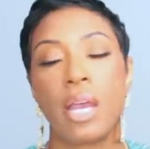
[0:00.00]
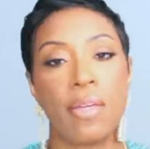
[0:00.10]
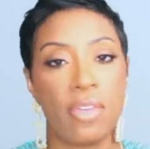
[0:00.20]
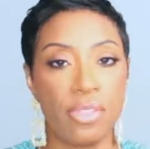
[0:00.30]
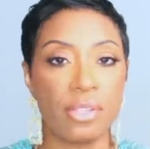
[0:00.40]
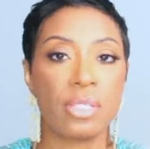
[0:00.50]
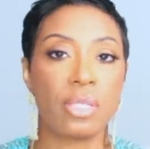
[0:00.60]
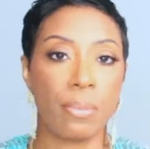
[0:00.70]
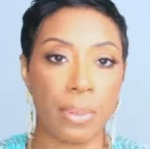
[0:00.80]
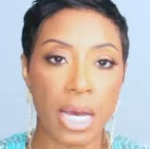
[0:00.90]
And then this is
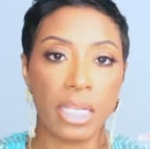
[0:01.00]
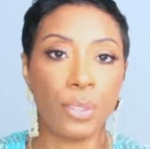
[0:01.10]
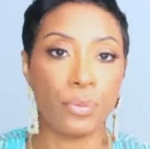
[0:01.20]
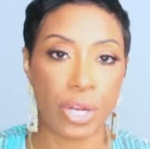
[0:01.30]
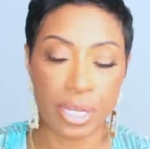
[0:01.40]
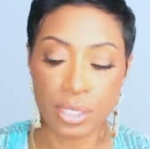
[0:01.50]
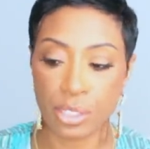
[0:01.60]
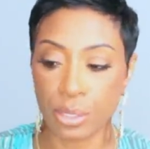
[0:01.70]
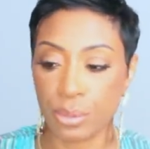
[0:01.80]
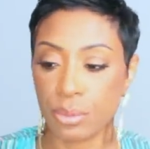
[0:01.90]
the Bali
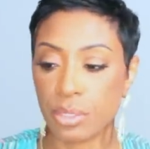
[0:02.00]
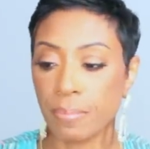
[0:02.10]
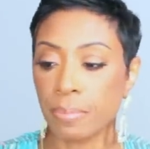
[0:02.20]
Rhinestones.